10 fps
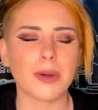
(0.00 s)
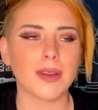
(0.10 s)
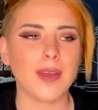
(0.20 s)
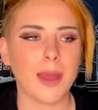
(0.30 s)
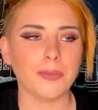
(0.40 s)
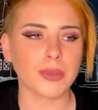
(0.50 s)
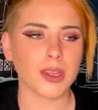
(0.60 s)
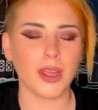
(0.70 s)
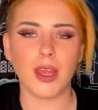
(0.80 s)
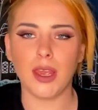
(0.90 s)
one of them,
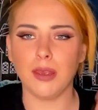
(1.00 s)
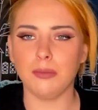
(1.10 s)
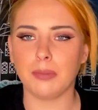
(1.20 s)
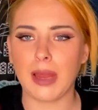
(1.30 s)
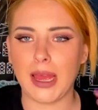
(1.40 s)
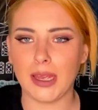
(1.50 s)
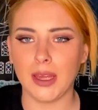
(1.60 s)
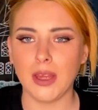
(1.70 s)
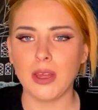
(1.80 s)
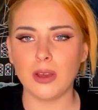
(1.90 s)
a
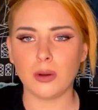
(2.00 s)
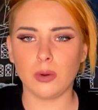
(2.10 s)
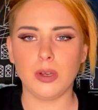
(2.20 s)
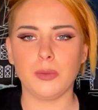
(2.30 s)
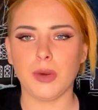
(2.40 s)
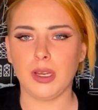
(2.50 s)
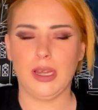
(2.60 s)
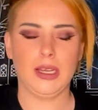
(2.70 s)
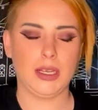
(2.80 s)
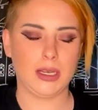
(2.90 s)
black
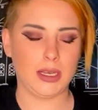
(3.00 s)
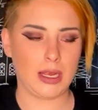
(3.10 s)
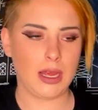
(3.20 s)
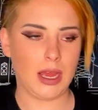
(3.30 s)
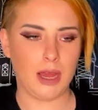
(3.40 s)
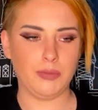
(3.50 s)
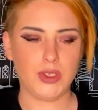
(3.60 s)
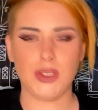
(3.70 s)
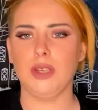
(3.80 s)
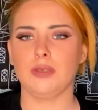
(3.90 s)
all-in-one
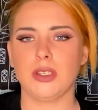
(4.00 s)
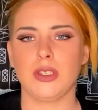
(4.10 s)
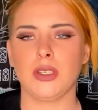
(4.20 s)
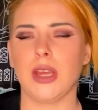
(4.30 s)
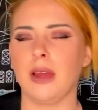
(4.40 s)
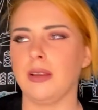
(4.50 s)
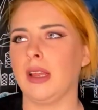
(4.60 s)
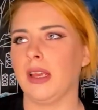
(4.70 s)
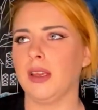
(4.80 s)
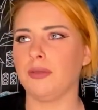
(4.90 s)
suit
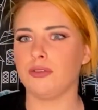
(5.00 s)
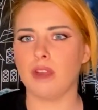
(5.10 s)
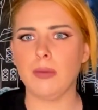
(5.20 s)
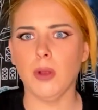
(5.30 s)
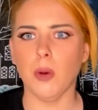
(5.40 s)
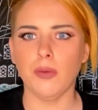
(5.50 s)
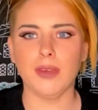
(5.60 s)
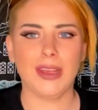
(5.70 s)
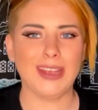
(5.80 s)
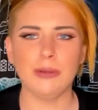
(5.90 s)
and drape coat
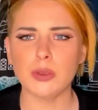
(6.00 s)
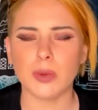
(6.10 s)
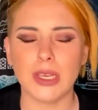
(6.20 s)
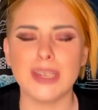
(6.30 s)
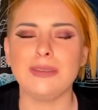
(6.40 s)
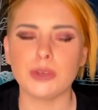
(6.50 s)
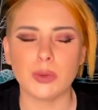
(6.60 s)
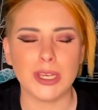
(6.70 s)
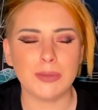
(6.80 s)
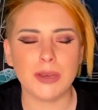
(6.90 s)
thing. It was
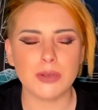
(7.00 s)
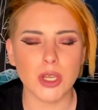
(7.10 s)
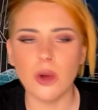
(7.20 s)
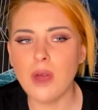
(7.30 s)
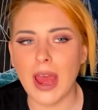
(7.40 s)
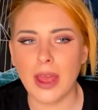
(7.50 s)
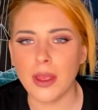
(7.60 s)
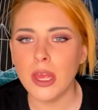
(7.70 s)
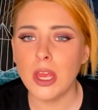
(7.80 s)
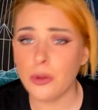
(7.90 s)
weird, but he was an old
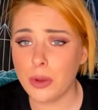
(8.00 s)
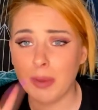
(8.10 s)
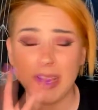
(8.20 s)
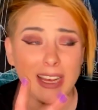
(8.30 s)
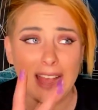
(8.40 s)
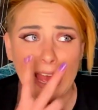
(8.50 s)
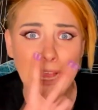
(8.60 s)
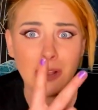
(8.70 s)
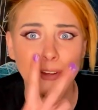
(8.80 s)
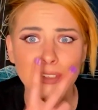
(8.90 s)
guy. We made
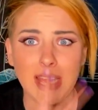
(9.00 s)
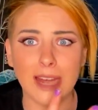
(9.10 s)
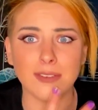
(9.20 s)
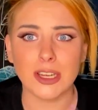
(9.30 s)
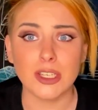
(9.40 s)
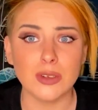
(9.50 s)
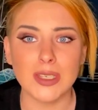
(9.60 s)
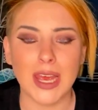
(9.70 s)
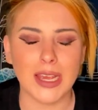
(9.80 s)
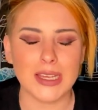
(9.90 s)
eye contact for 2
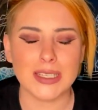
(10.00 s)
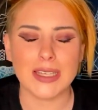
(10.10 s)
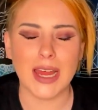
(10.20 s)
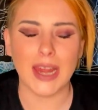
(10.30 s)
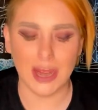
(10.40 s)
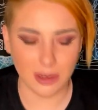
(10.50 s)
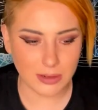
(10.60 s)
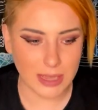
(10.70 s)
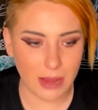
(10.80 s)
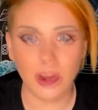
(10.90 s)
seconds, then I
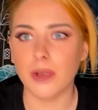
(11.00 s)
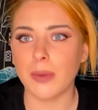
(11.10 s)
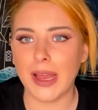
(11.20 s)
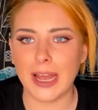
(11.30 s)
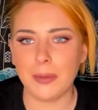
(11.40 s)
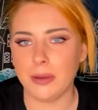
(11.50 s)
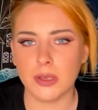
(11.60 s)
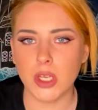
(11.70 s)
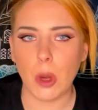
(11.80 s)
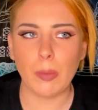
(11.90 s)
looked down, looked back up, and he
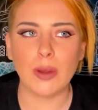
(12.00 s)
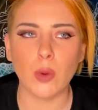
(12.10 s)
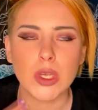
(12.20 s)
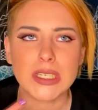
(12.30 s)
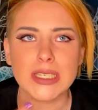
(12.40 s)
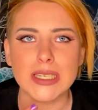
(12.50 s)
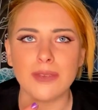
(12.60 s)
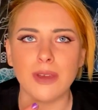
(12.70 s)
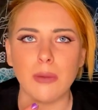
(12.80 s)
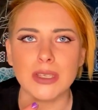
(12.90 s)
was gone. But it wasn't as
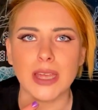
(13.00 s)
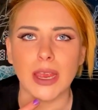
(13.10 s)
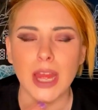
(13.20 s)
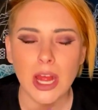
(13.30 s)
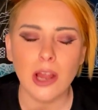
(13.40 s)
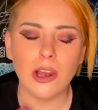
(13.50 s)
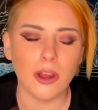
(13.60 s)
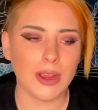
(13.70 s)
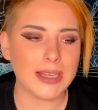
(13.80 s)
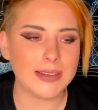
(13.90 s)
if I was
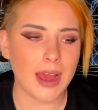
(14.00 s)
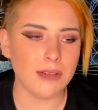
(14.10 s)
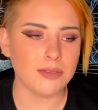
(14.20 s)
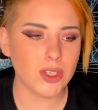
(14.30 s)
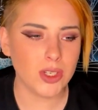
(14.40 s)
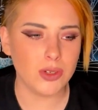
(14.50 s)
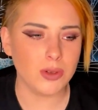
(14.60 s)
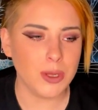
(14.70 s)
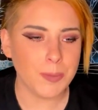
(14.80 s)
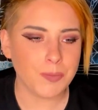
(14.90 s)
looking down
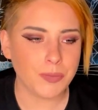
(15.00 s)
to